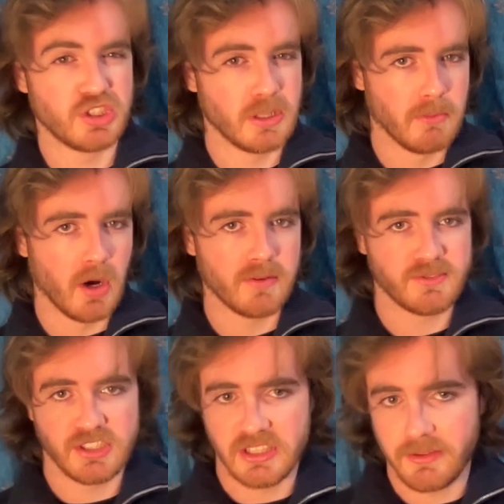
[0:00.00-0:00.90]
them off
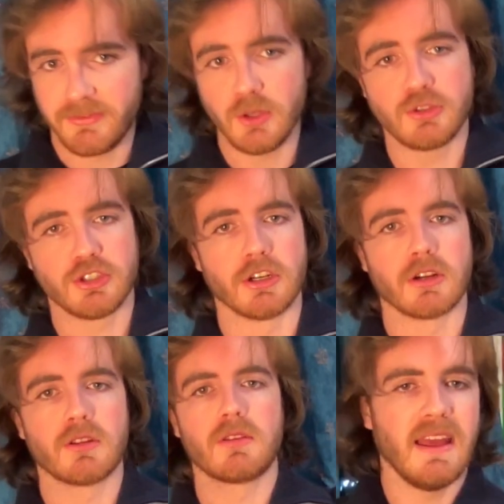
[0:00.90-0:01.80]
to the future.
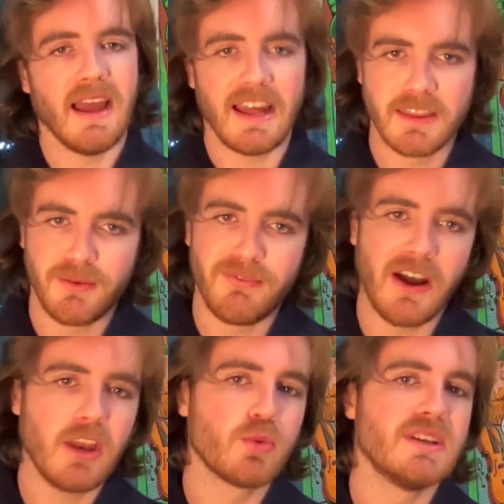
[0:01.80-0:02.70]
And the
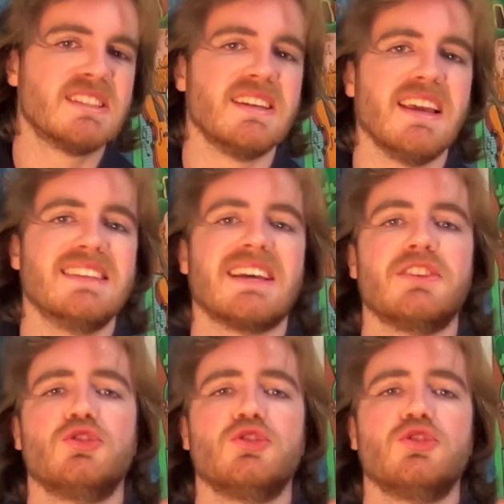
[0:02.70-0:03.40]
final reason is that